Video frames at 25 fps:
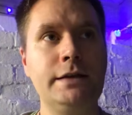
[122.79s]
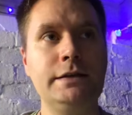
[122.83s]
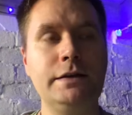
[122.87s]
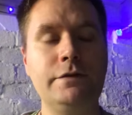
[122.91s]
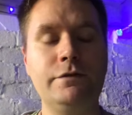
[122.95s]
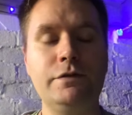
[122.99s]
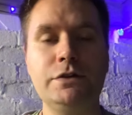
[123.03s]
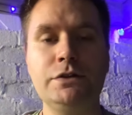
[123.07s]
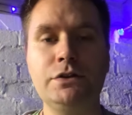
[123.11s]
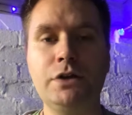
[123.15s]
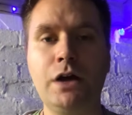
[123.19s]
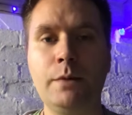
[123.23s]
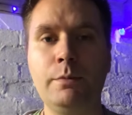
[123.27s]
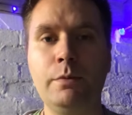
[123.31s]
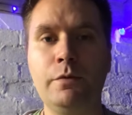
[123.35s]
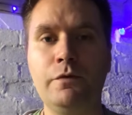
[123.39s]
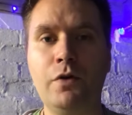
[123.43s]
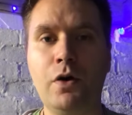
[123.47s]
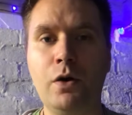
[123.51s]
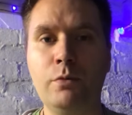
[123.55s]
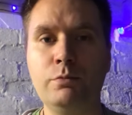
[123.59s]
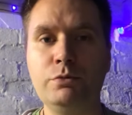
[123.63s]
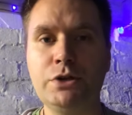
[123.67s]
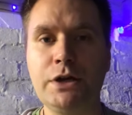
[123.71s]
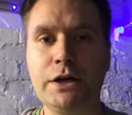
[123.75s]
different type of
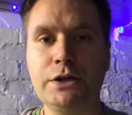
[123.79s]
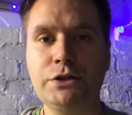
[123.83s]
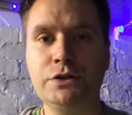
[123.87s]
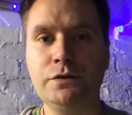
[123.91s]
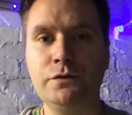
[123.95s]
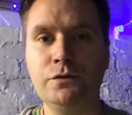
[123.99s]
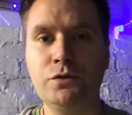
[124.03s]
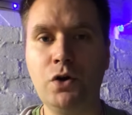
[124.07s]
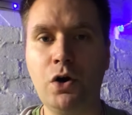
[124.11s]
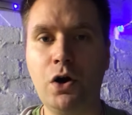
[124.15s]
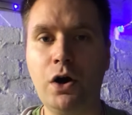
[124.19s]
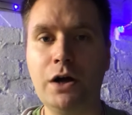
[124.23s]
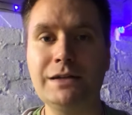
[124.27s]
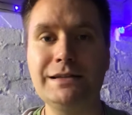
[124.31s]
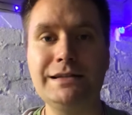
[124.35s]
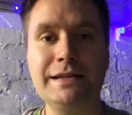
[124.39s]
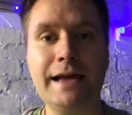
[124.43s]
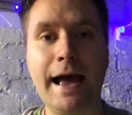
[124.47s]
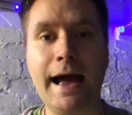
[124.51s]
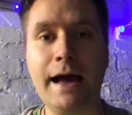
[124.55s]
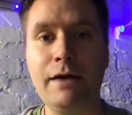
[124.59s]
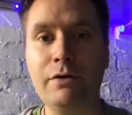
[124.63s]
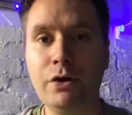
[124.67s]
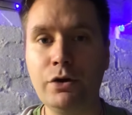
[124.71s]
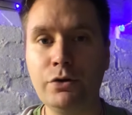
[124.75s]
object you've got, a
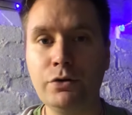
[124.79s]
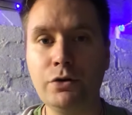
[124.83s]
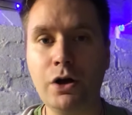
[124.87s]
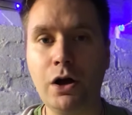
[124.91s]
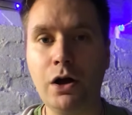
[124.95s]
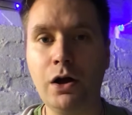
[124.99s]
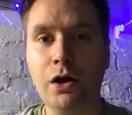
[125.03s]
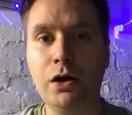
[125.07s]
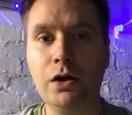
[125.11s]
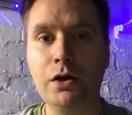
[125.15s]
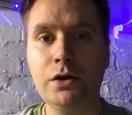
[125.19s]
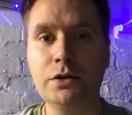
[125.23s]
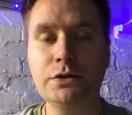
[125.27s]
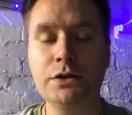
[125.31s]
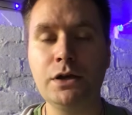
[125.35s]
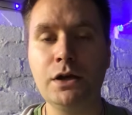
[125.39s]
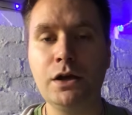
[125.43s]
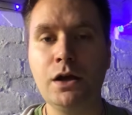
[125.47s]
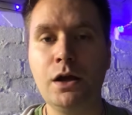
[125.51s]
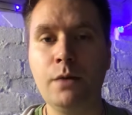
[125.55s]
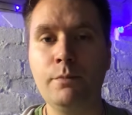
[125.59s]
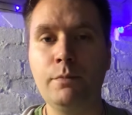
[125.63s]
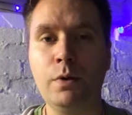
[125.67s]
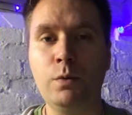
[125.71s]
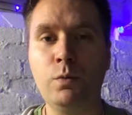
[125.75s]
tarot card,
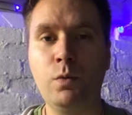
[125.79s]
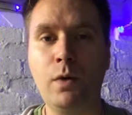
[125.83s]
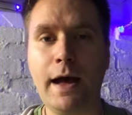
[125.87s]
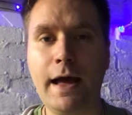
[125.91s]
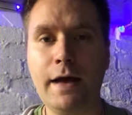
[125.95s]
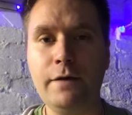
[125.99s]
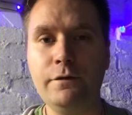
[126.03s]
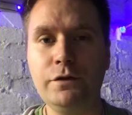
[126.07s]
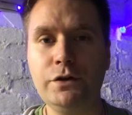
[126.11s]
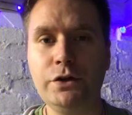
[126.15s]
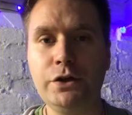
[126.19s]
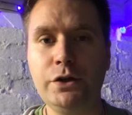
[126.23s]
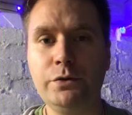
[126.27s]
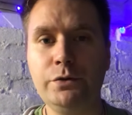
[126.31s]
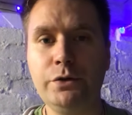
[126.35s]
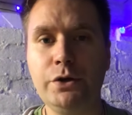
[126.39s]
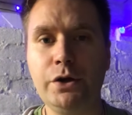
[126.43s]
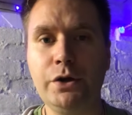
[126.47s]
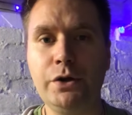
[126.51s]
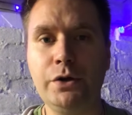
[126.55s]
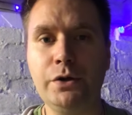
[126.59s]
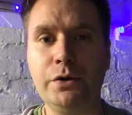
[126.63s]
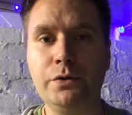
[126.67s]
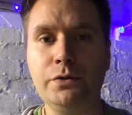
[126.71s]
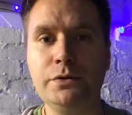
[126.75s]
but whatever you
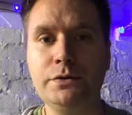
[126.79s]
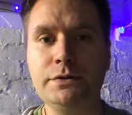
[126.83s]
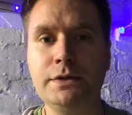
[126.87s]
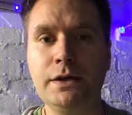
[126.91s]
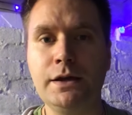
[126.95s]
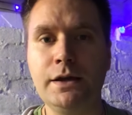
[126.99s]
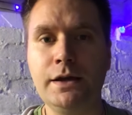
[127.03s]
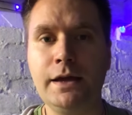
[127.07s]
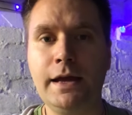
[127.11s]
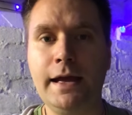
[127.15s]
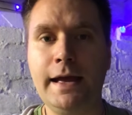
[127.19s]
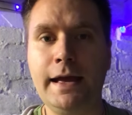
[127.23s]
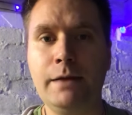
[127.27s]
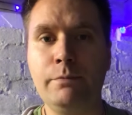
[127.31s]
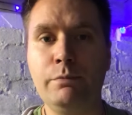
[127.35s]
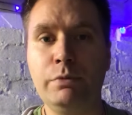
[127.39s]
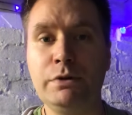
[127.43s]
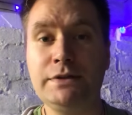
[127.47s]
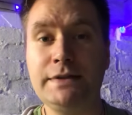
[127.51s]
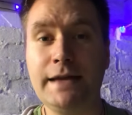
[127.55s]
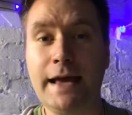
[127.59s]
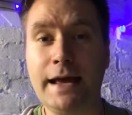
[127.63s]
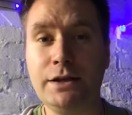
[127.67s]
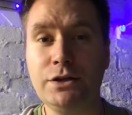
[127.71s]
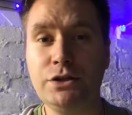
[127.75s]
use, it
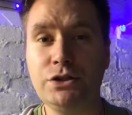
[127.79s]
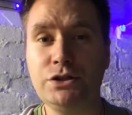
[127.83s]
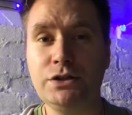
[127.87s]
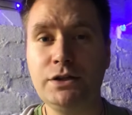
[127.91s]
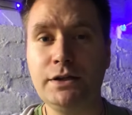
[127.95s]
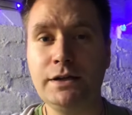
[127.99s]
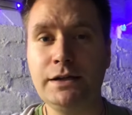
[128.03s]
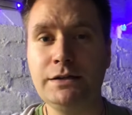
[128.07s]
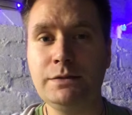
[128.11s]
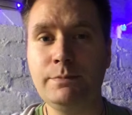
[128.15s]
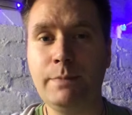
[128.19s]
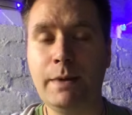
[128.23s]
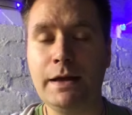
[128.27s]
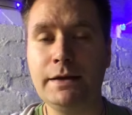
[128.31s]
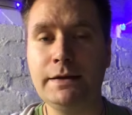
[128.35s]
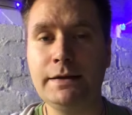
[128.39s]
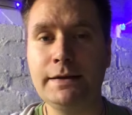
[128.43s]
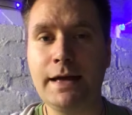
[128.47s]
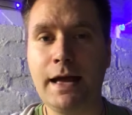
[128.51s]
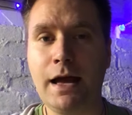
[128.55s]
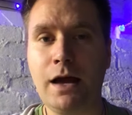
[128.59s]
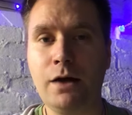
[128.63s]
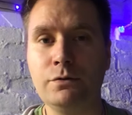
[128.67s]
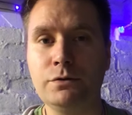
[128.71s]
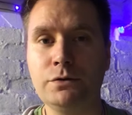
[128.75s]
potentially, depending
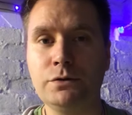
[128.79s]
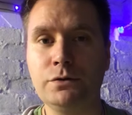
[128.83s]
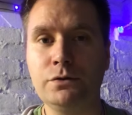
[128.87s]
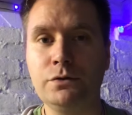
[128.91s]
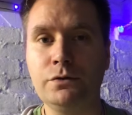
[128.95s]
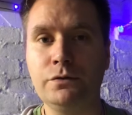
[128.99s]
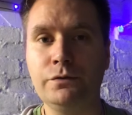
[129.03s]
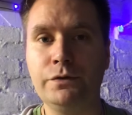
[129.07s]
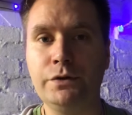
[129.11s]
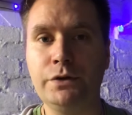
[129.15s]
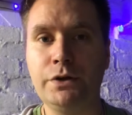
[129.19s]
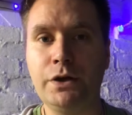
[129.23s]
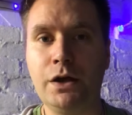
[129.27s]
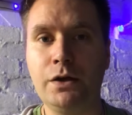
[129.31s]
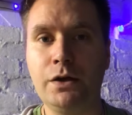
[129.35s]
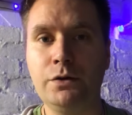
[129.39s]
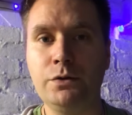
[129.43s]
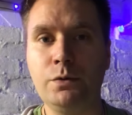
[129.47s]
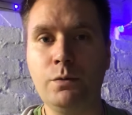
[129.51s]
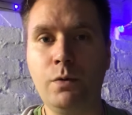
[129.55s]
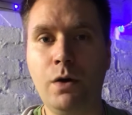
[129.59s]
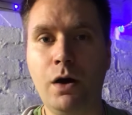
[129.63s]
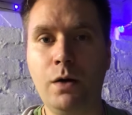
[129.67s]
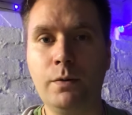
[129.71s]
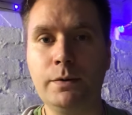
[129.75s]
how sort of, you know,
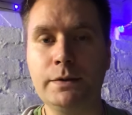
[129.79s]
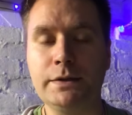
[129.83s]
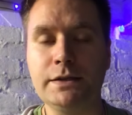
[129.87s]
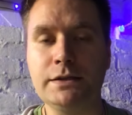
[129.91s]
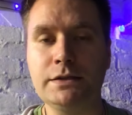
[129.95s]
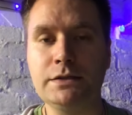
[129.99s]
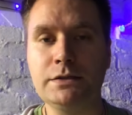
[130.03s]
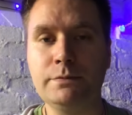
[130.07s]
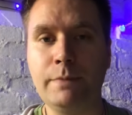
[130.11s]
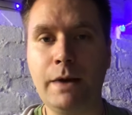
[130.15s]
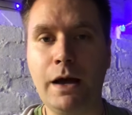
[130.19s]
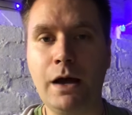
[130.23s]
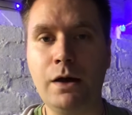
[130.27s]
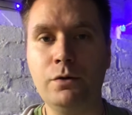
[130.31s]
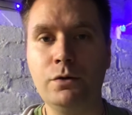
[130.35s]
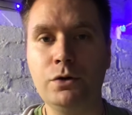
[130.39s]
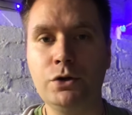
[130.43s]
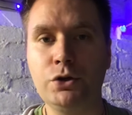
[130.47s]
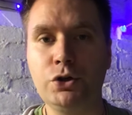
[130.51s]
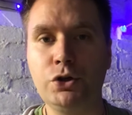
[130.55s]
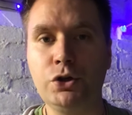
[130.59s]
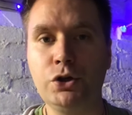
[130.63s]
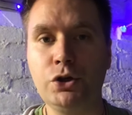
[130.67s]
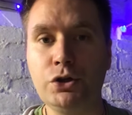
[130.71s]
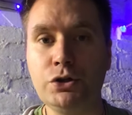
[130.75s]
you are with the spell,
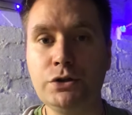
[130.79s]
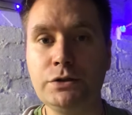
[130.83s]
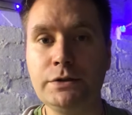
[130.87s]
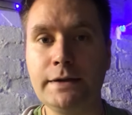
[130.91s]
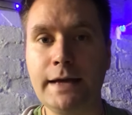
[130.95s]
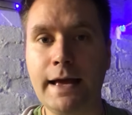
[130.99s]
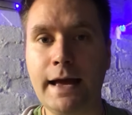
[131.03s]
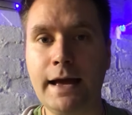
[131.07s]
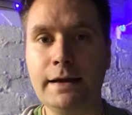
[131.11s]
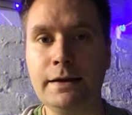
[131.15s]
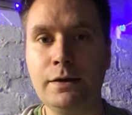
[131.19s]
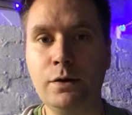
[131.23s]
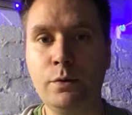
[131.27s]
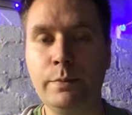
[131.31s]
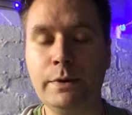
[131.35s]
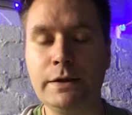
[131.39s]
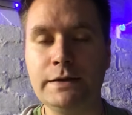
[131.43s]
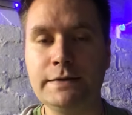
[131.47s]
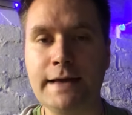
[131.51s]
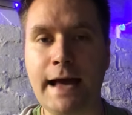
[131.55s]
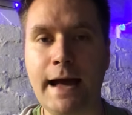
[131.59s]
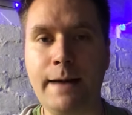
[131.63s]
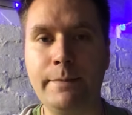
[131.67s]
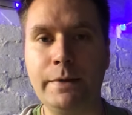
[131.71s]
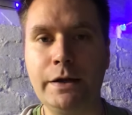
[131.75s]
could get a little bit
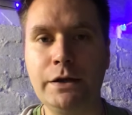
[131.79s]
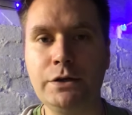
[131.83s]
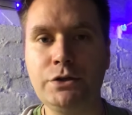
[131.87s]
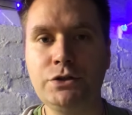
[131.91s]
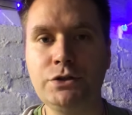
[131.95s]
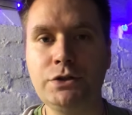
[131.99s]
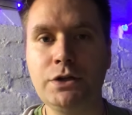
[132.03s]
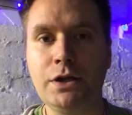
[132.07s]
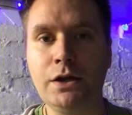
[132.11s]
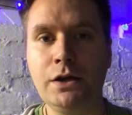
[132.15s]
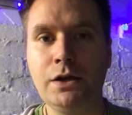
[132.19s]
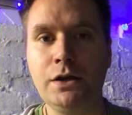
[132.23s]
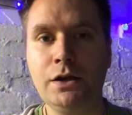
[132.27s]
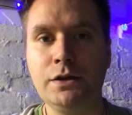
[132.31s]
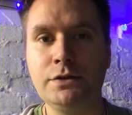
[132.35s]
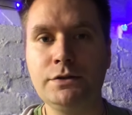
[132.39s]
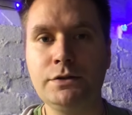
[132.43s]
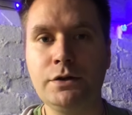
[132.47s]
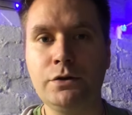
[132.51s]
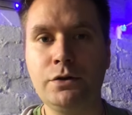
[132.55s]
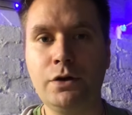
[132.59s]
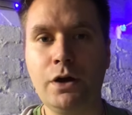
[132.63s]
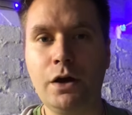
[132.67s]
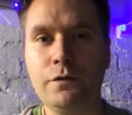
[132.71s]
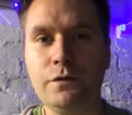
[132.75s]
damaged.
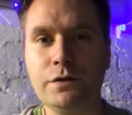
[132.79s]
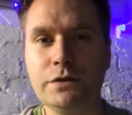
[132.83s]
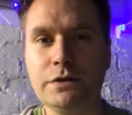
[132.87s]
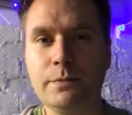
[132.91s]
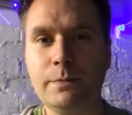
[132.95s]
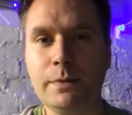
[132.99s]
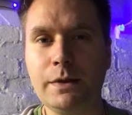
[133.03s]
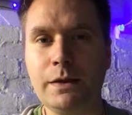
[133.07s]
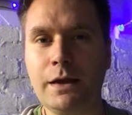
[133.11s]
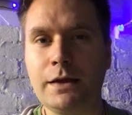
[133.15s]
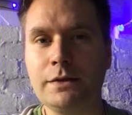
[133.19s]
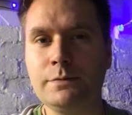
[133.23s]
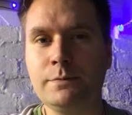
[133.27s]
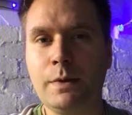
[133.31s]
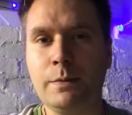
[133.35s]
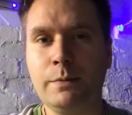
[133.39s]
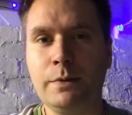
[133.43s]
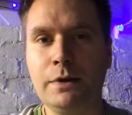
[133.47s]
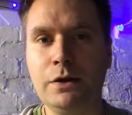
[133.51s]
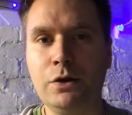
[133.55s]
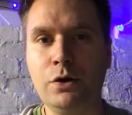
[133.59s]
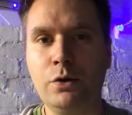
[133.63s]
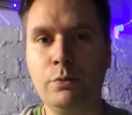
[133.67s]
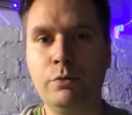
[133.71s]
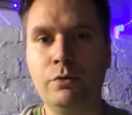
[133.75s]
So go for something that's maybe a
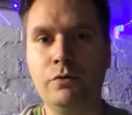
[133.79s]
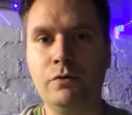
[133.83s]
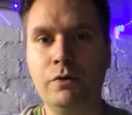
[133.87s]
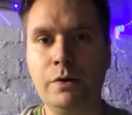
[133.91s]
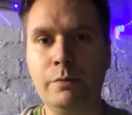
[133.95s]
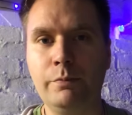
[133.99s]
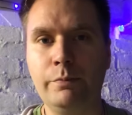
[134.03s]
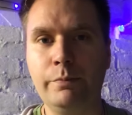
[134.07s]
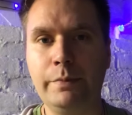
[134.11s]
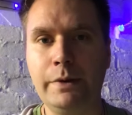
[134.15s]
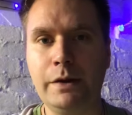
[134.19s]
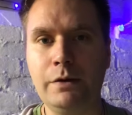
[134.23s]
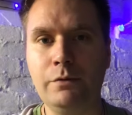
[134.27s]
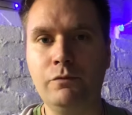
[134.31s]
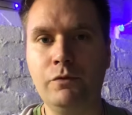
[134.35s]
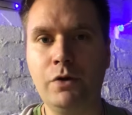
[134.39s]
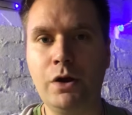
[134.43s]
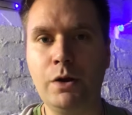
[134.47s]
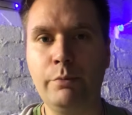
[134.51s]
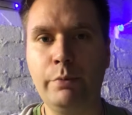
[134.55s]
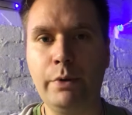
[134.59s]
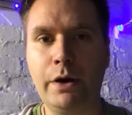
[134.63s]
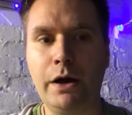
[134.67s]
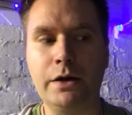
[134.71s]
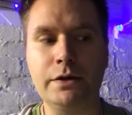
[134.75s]
little bit
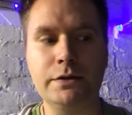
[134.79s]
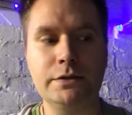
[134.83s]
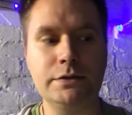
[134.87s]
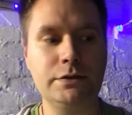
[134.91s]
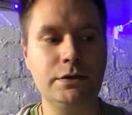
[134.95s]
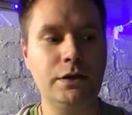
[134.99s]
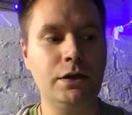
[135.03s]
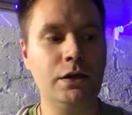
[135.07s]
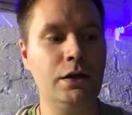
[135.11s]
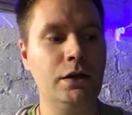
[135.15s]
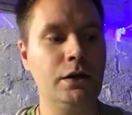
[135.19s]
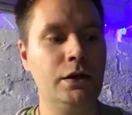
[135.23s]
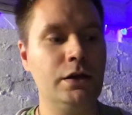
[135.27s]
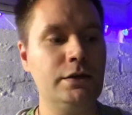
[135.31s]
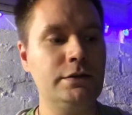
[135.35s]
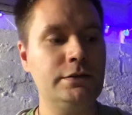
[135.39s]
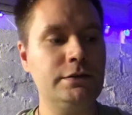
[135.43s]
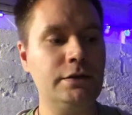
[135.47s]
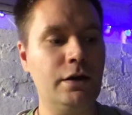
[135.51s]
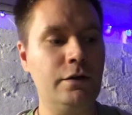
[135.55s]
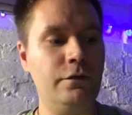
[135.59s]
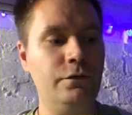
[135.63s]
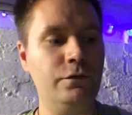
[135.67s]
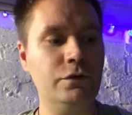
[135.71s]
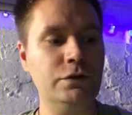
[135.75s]
robust.
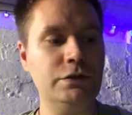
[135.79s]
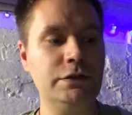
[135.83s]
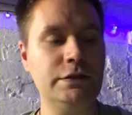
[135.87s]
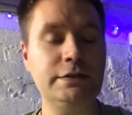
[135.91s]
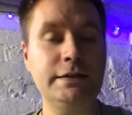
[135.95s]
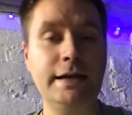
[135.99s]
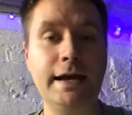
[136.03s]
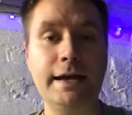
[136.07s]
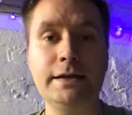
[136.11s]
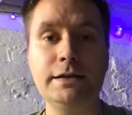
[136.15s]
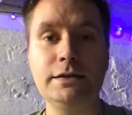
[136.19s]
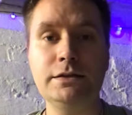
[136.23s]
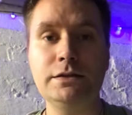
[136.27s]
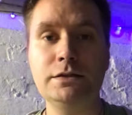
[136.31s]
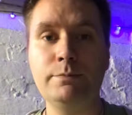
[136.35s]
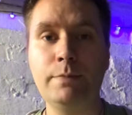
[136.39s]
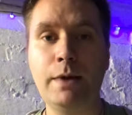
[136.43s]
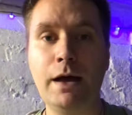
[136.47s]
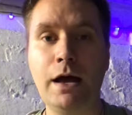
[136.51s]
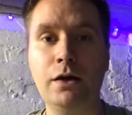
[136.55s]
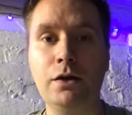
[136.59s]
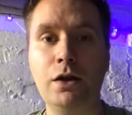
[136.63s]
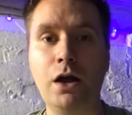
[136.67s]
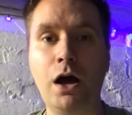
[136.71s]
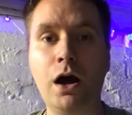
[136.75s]
So for today's
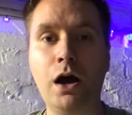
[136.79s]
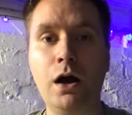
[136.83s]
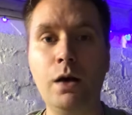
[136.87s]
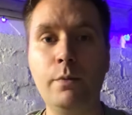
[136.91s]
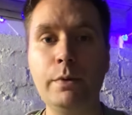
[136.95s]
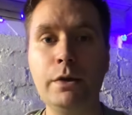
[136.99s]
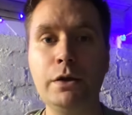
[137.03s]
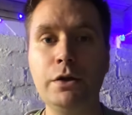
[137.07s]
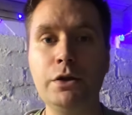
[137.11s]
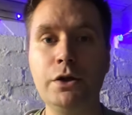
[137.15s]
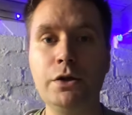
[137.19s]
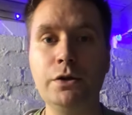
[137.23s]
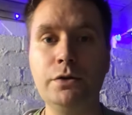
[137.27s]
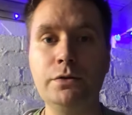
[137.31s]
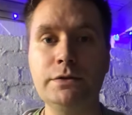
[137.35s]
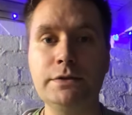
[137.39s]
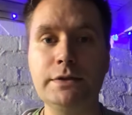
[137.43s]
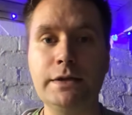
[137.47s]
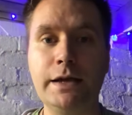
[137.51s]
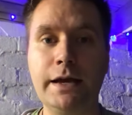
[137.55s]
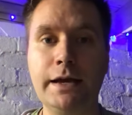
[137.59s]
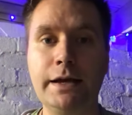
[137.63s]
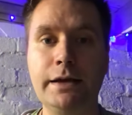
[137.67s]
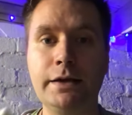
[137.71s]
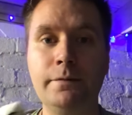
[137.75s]
spell, I'll be
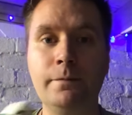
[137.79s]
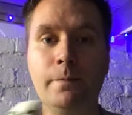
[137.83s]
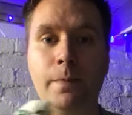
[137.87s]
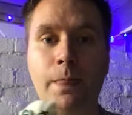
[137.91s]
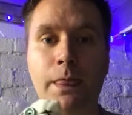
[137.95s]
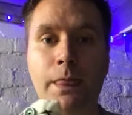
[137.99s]
using,